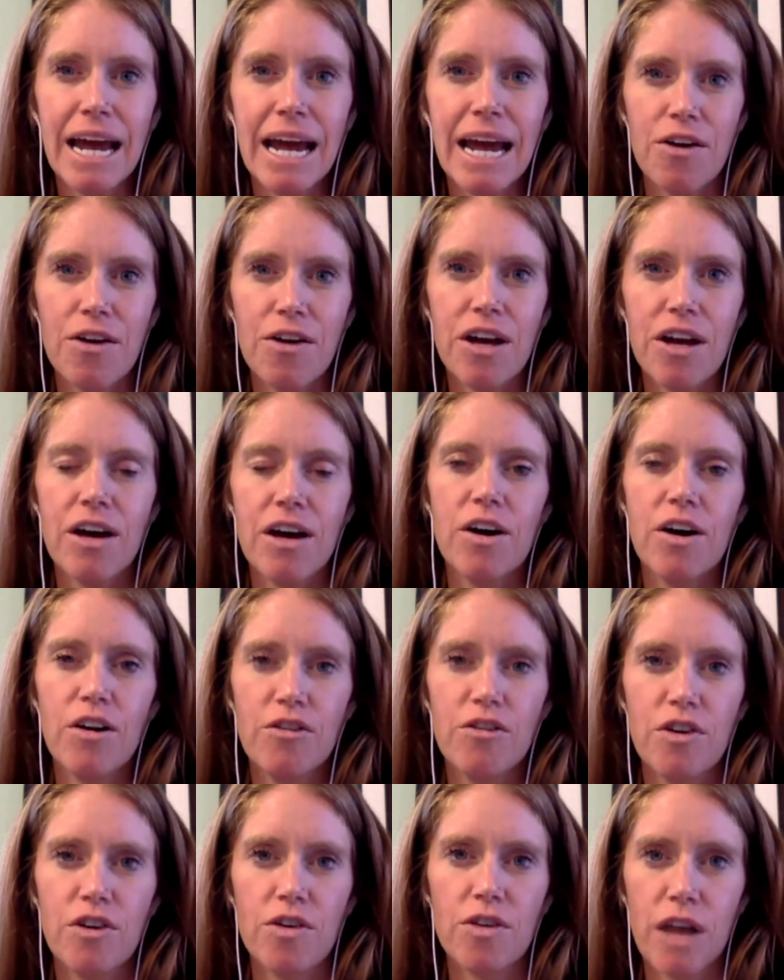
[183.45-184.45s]
area of
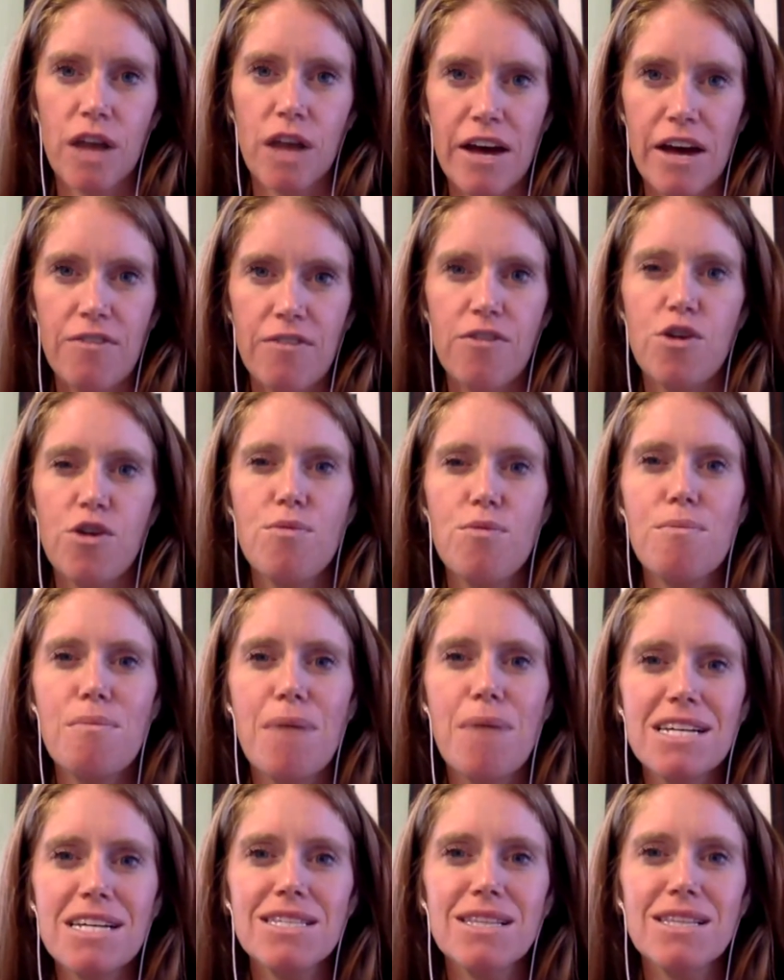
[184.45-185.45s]
your life. You
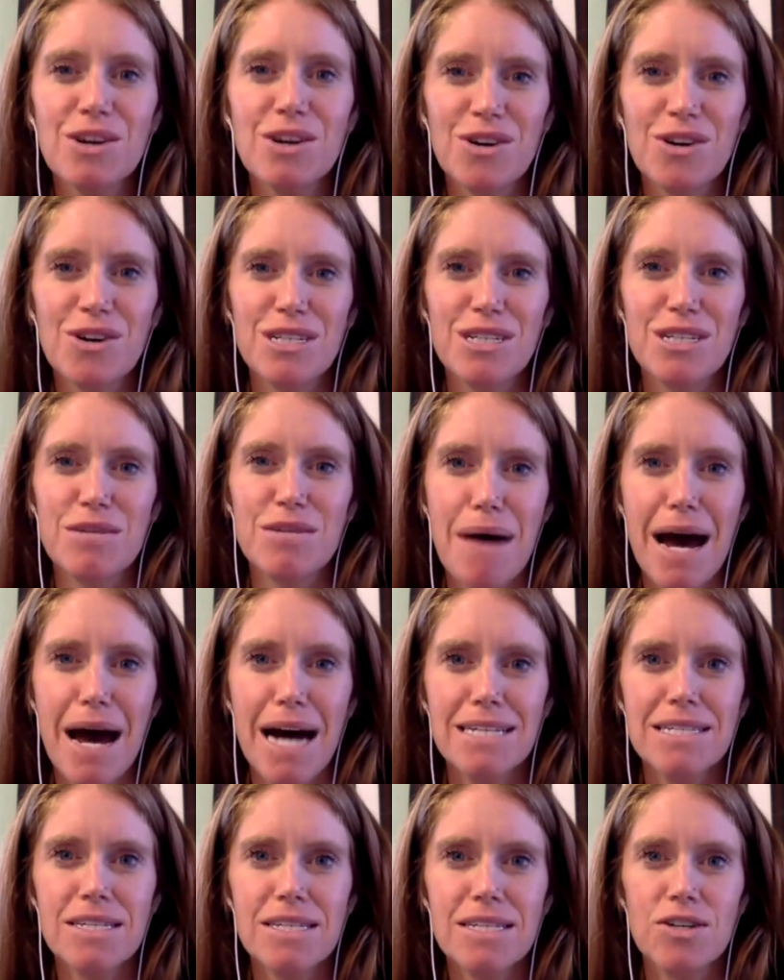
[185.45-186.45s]
must learn to
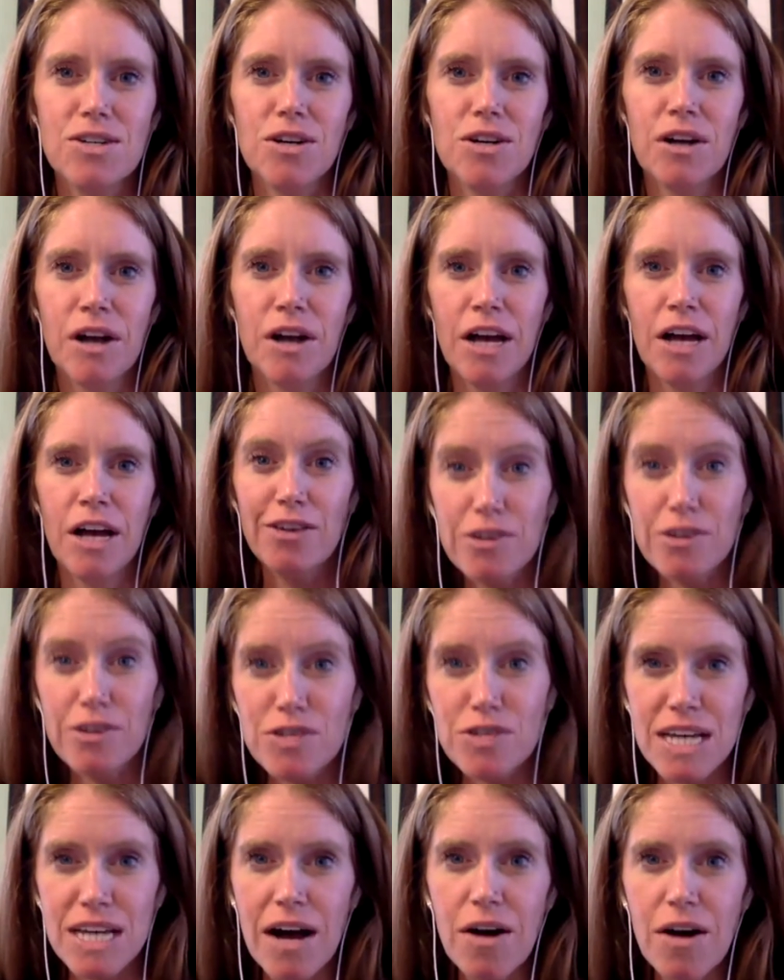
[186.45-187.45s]
master
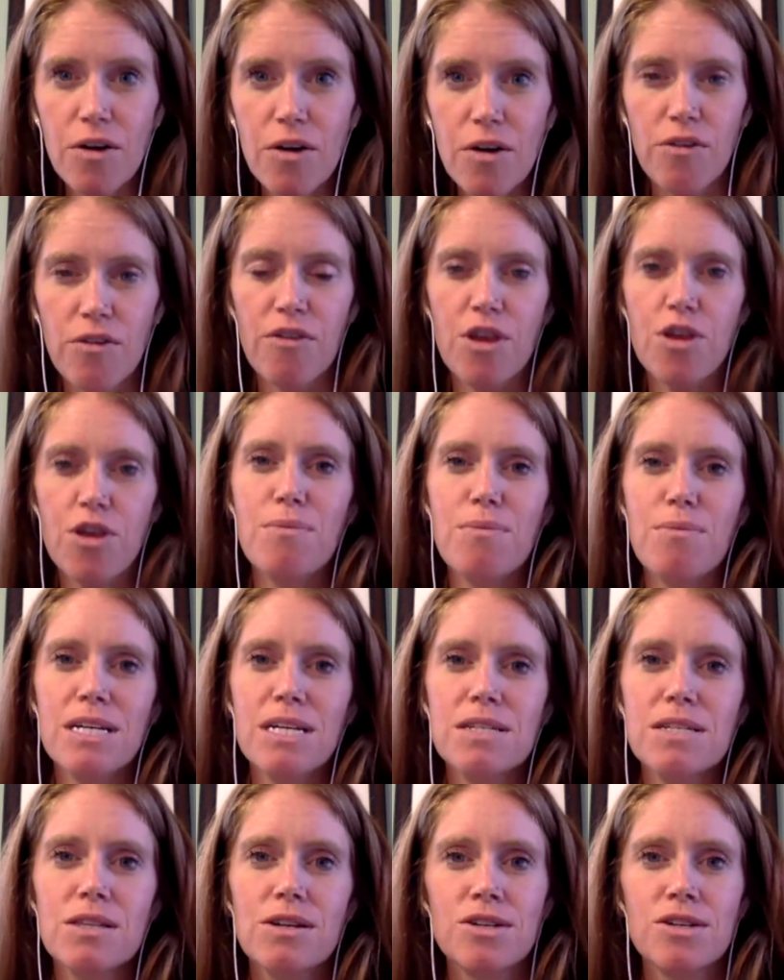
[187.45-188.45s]
yourself. You
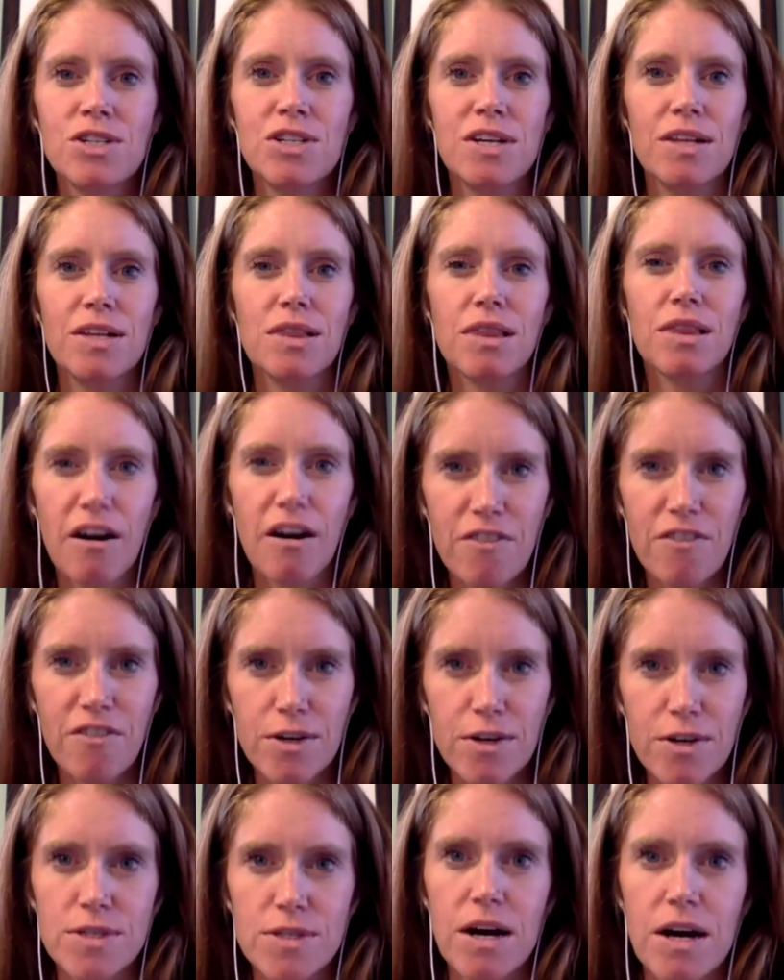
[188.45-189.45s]
must learn to love
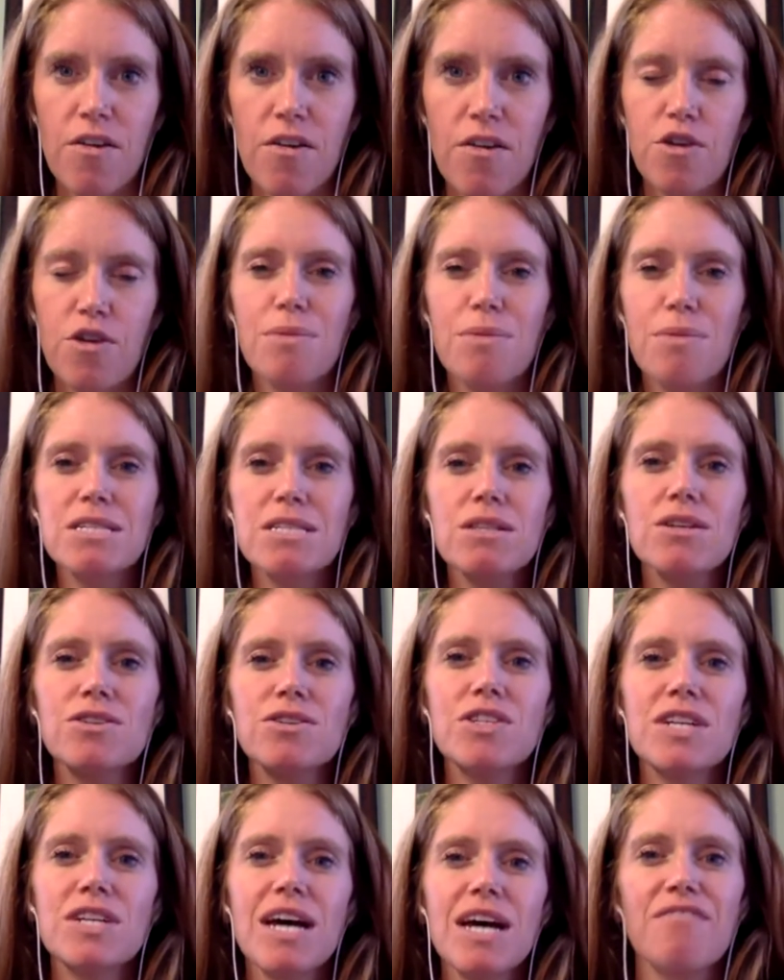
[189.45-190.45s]
yourself. You must learn
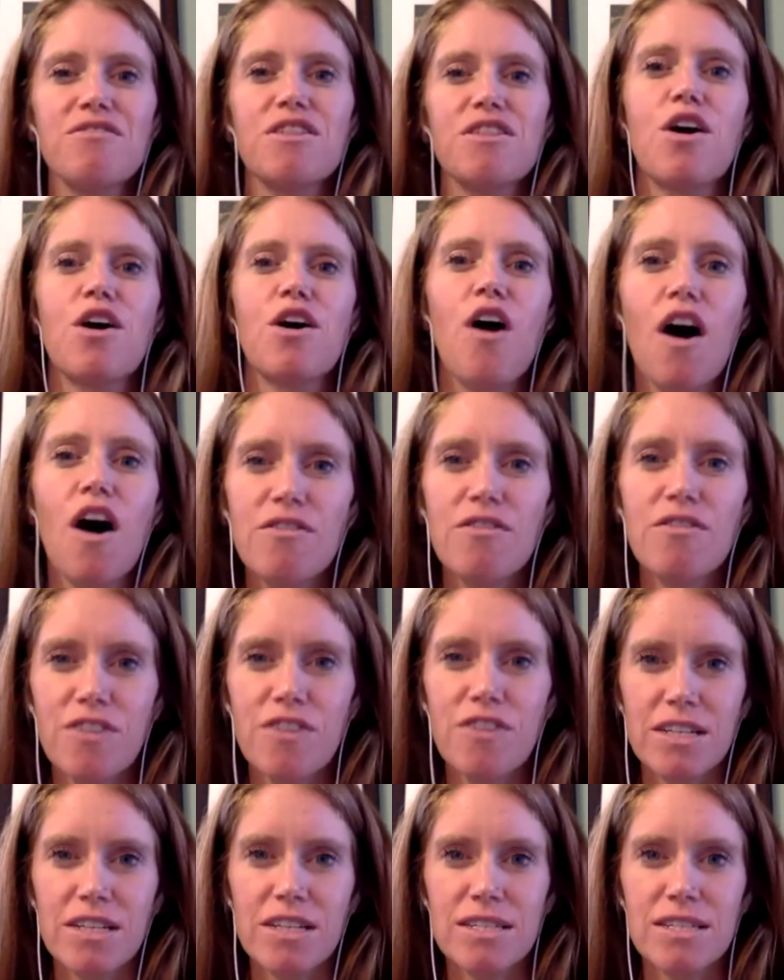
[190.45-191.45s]
to have the
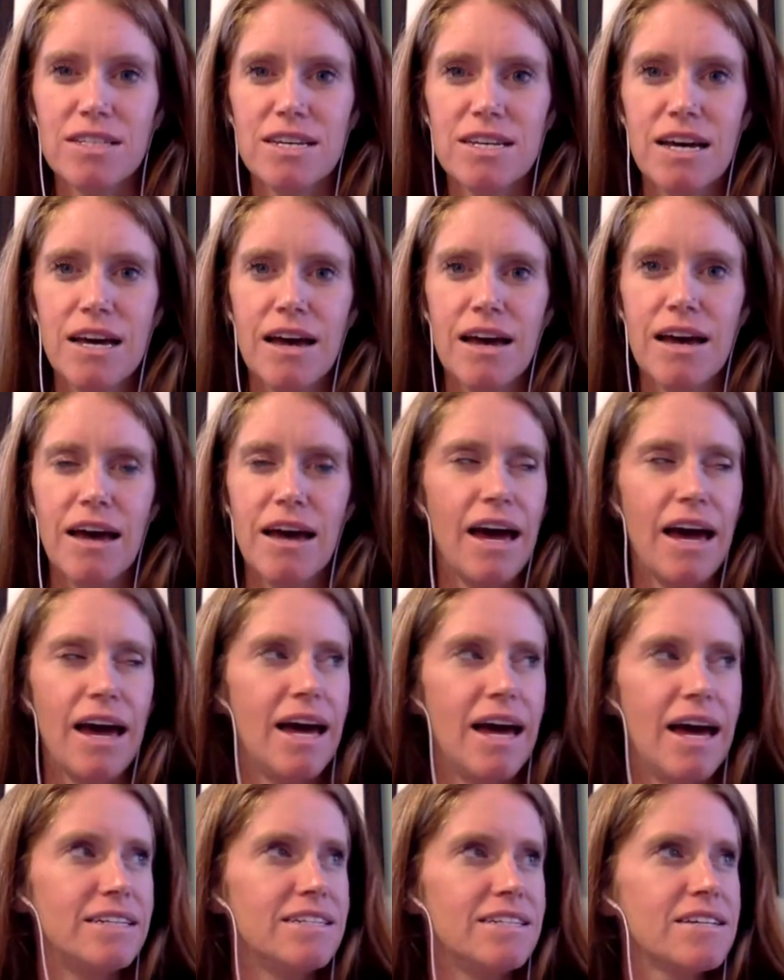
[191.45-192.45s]
confidence
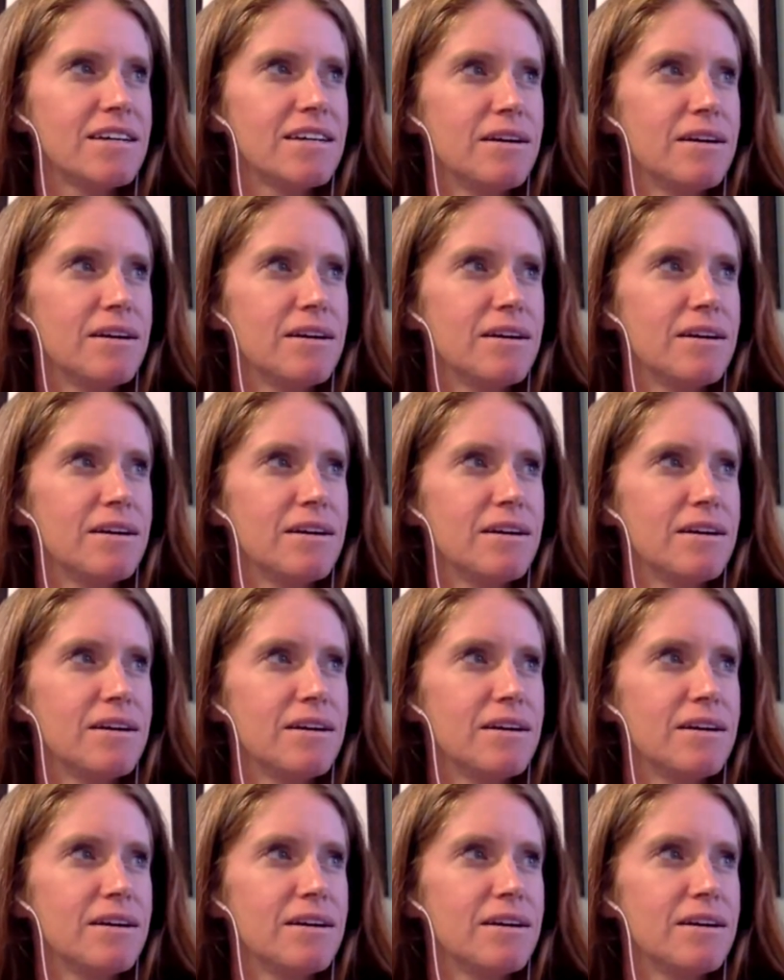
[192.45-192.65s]
and